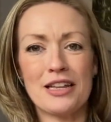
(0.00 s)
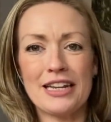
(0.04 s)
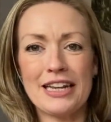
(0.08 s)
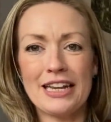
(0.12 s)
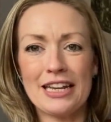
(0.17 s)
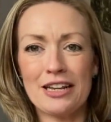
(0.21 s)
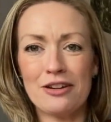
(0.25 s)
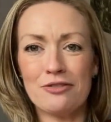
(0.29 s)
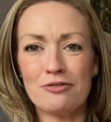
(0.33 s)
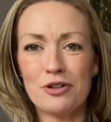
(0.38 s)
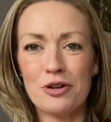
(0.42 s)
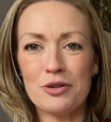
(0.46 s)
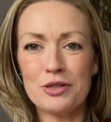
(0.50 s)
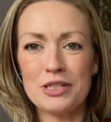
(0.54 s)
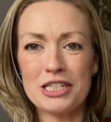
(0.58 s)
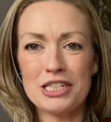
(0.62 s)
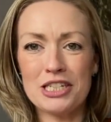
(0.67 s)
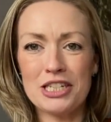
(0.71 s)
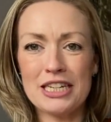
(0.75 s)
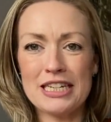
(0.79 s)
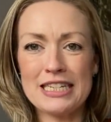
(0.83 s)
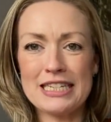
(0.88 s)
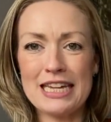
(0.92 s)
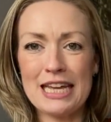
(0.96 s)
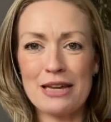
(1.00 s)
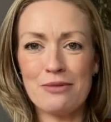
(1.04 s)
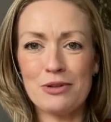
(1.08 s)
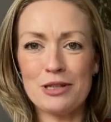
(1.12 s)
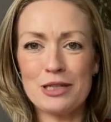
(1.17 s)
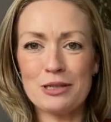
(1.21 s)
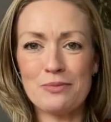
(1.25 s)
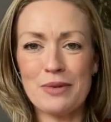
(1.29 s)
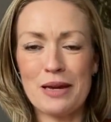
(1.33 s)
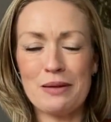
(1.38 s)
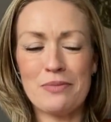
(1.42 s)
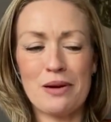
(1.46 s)
little rosy cheeks
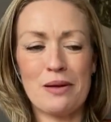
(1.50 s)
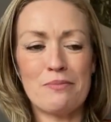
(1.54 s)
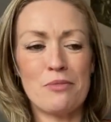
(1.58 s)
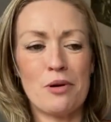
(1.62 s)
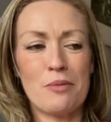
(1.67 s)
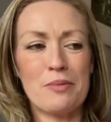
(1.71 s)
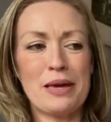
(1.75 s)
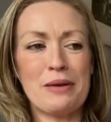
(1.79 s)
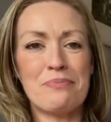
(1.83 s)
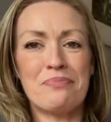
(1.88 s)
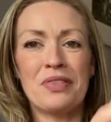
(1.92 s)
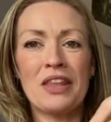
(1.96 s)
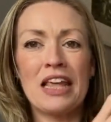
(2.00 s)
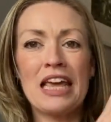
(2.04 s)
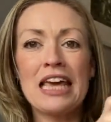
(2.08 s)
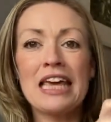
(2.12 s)
labels made by Mummy.